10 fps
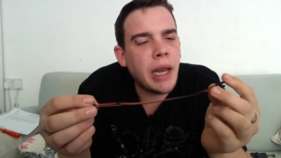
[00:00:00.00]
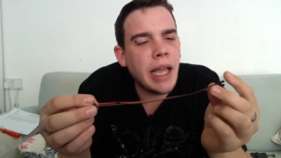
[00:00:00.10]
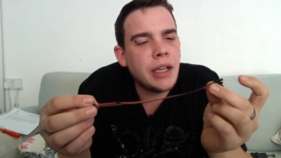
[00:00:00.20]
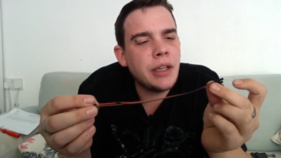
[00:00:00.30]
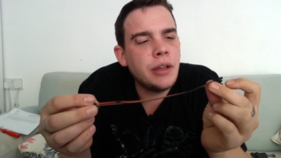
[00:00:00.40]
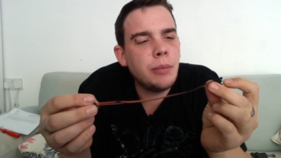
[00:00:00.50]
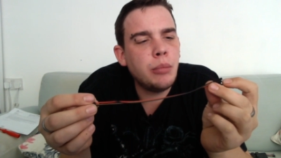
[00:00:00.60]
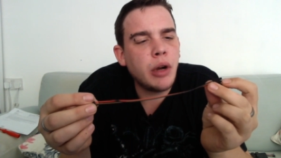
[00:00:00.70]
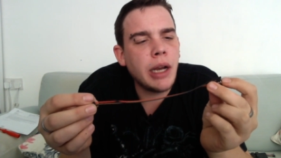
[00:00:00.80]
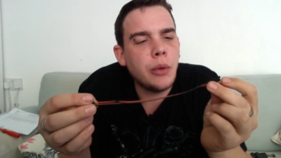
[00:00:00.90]
black,
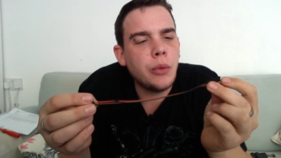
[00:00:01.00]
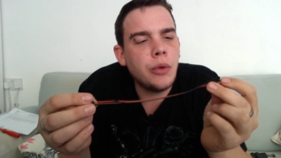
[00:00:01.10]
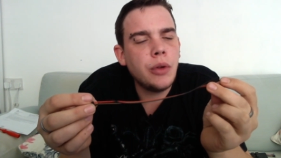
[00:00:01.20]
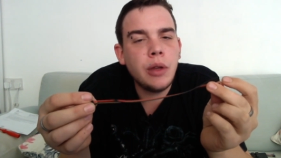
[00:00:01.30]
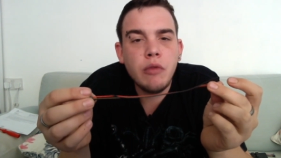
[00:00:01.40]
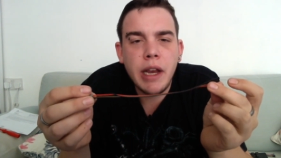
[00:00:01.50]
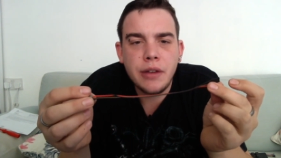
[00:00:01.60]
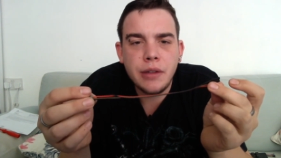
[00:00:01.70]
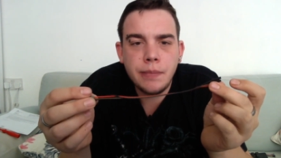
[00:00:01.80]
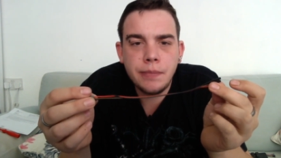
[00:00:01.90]
brown and
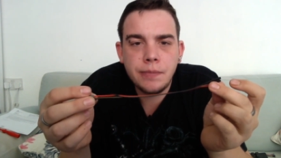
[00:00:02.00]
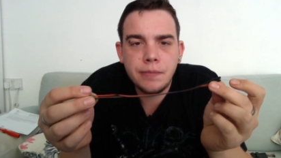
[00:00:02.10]
red.